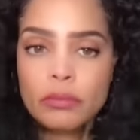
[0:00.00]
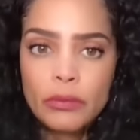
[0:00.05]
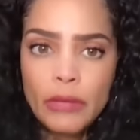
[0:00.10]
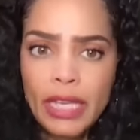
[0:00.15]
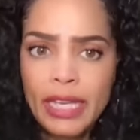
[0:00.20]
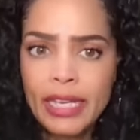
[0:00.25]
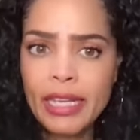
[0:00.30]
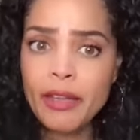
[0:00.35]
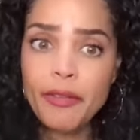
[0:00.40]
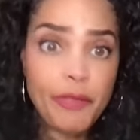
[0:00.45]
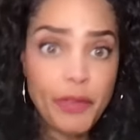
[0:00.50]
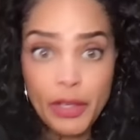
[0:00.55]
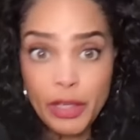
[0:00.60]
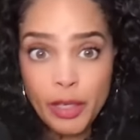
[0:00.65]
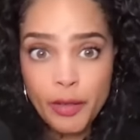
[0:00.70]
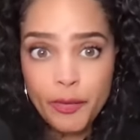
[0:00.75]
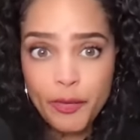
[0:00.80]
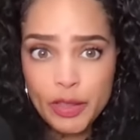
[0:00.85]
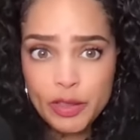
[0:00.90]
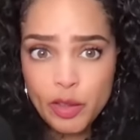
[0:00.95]

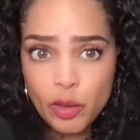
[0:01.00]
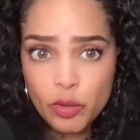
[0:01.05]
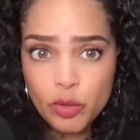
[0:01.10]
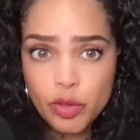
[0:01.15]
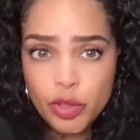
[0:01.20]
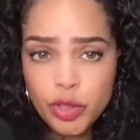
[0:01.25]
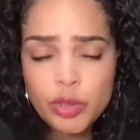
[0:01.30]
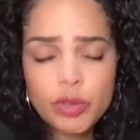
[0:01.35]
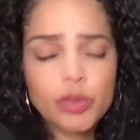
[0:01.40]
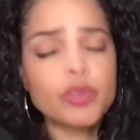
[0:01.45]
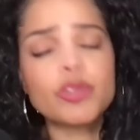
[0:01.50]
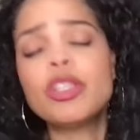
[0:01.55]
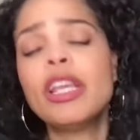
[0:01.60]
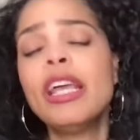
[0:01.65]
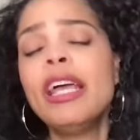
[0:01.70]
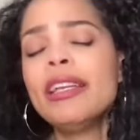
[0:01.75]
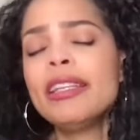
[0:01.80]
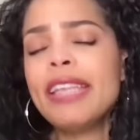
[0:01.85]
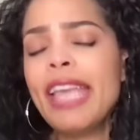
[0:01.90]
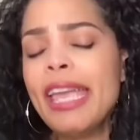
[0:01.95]
If he so choose.
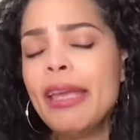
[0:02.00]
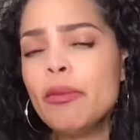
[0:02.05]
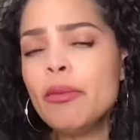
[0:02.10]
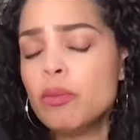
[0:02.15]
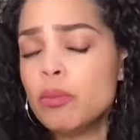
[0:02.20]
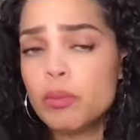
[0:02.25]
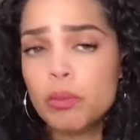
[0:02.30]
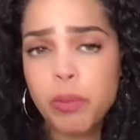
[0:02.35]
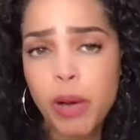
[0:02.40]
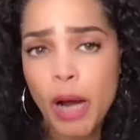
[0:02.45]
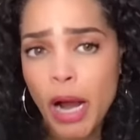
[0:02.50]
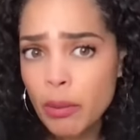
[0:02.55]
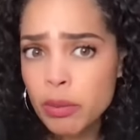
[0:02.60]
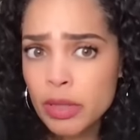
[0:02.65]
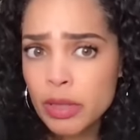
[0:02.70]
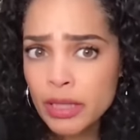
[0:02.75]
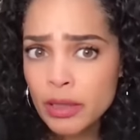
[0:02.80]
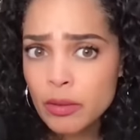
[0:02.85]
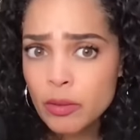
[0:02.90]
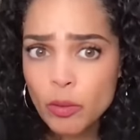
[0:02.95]
Kate
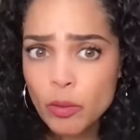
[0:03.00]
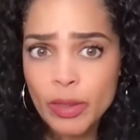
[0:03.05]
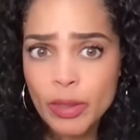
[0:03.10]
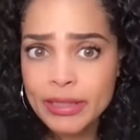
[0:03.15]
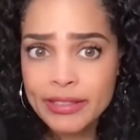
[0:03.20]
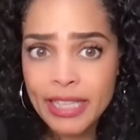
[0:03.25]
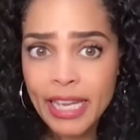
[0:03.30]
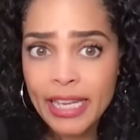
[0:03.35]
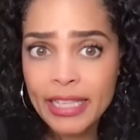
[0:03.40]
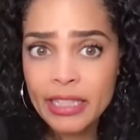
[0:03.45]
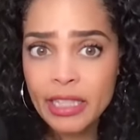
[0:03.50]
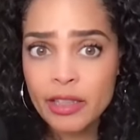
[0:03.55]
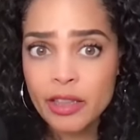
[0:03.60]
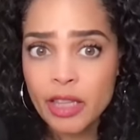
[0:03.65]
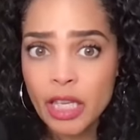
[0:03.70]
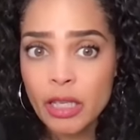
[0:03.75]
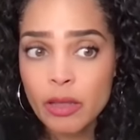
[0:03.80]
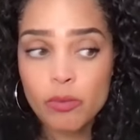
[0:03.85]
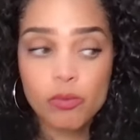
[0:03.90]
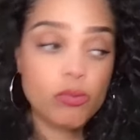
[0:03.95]
probably wouldn't say
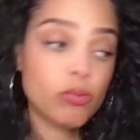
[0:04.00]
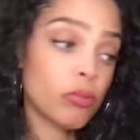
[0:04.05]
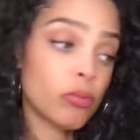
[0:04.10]
anything.